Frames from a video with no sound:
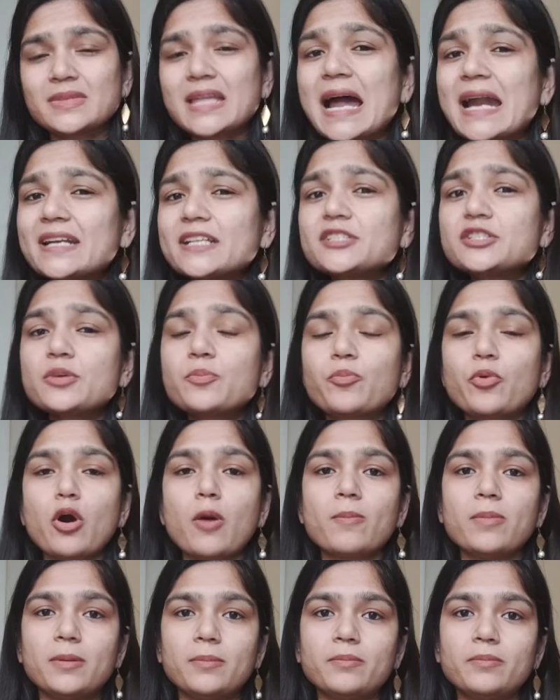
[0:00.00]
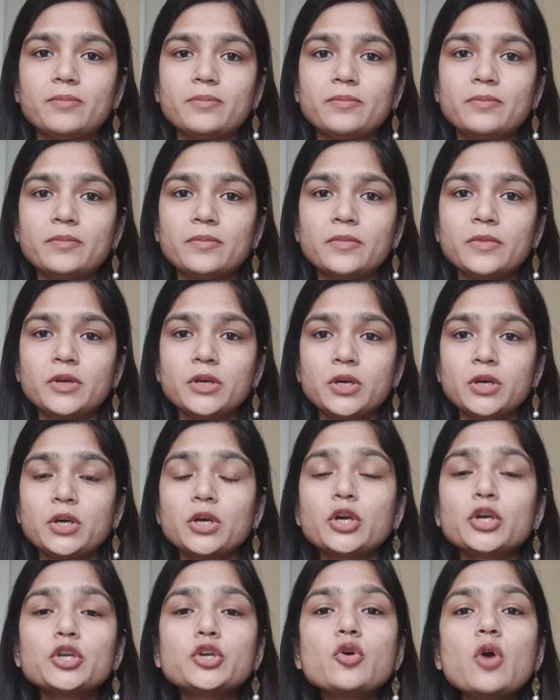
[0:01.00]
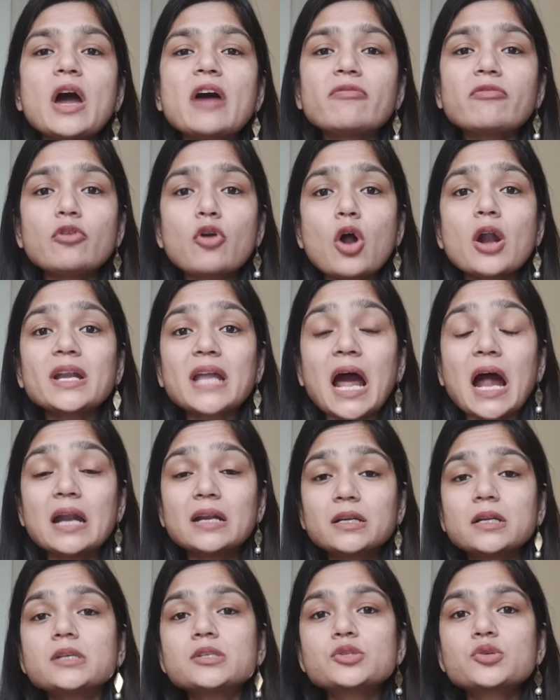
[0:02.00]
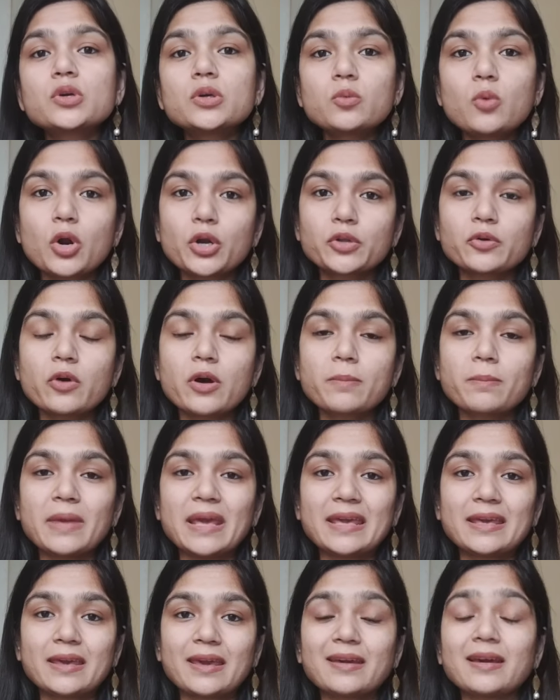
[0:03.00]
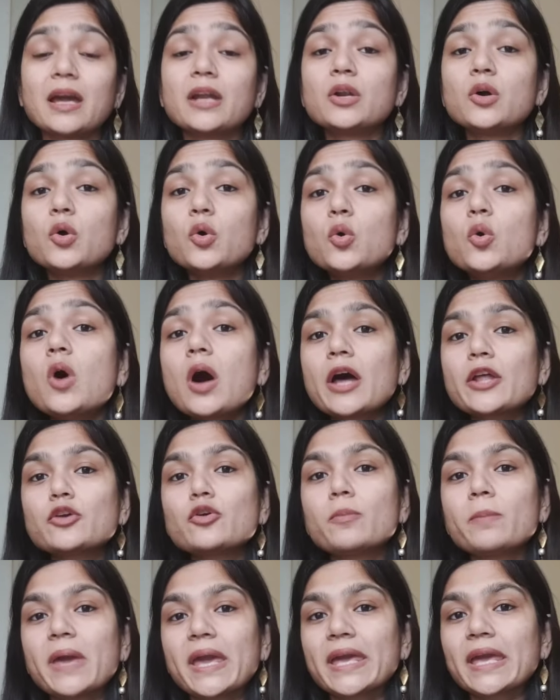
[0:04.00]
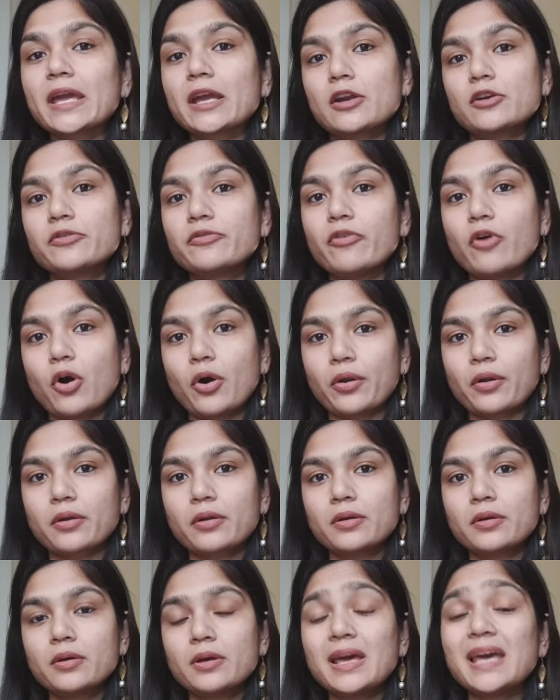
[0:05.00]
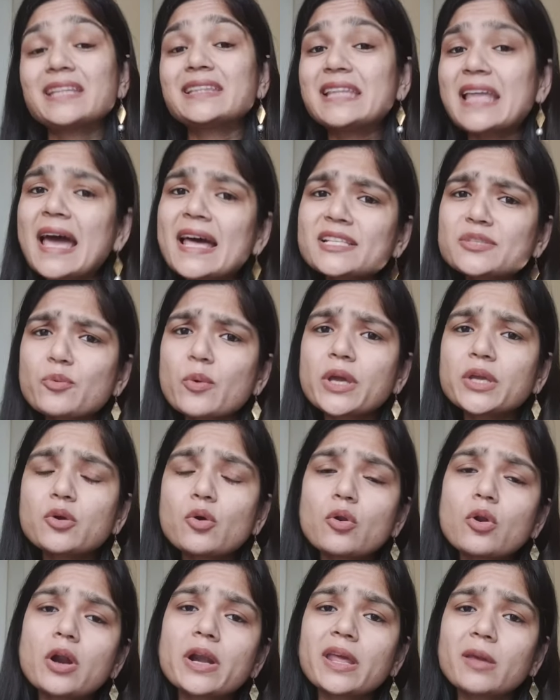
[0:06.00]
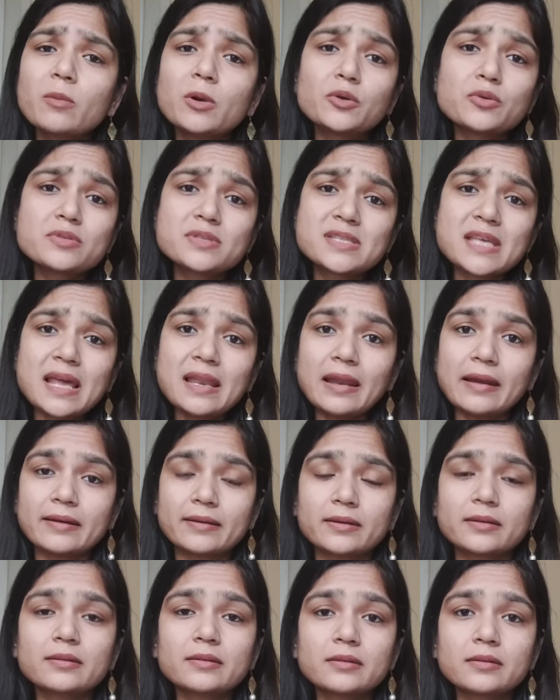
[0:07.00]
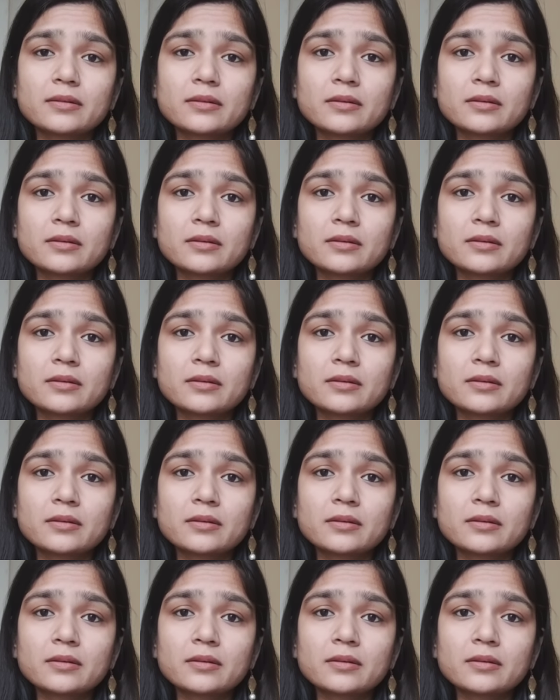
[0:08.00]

That is the problem. You have not understood what you are making and who are you making it for. And that's why you're not able to sell it.